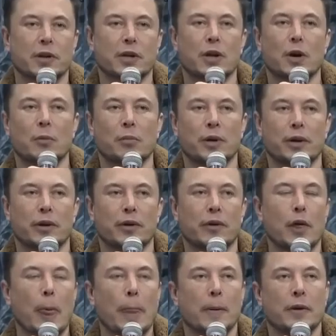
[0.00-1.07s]
good Go
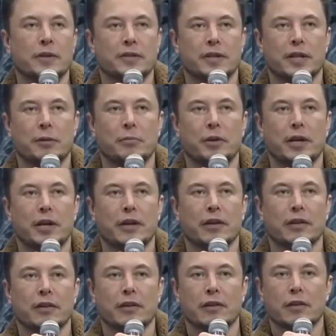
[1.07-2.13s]
player to then
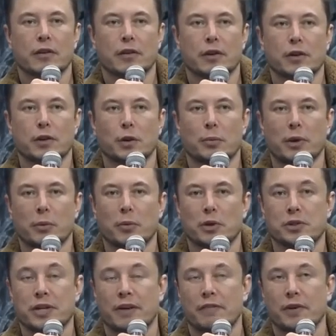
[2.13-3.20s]
beating the European
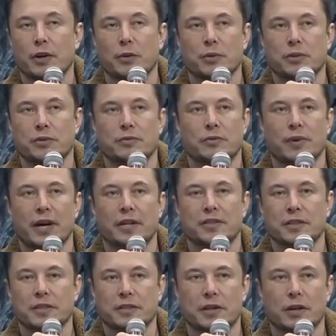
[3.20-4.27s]
world champion who was ranked
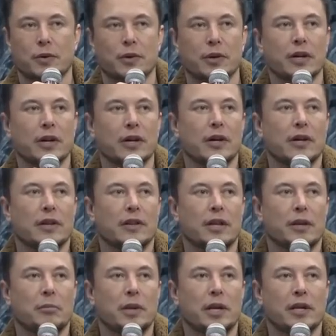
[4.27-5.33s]
600,
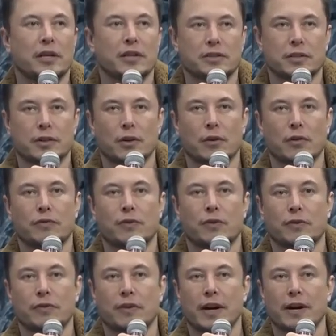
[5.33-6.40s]
then beating Lee Sedol
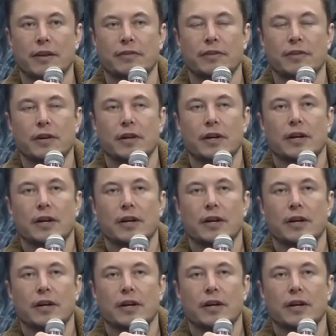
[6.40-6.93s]
4 5.